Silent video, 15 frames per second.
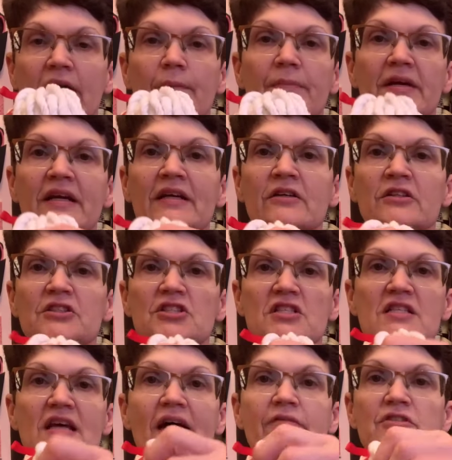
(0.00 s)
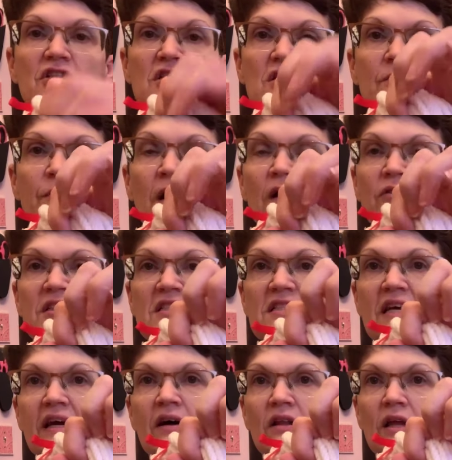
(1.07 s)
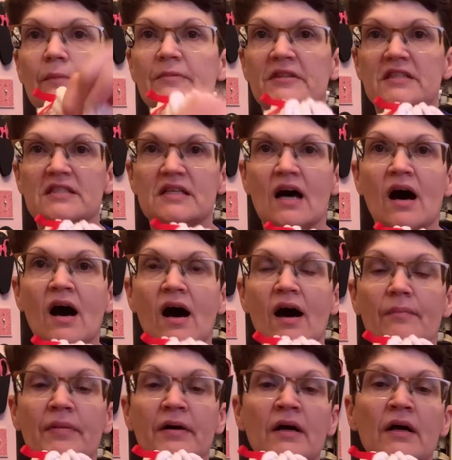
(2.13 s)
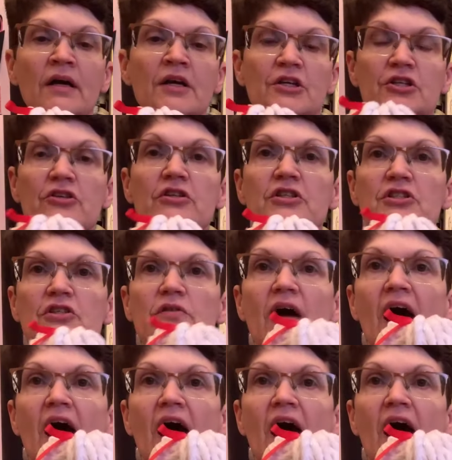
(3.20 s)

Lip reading: up here and just have just a ponytail up at the top. You can do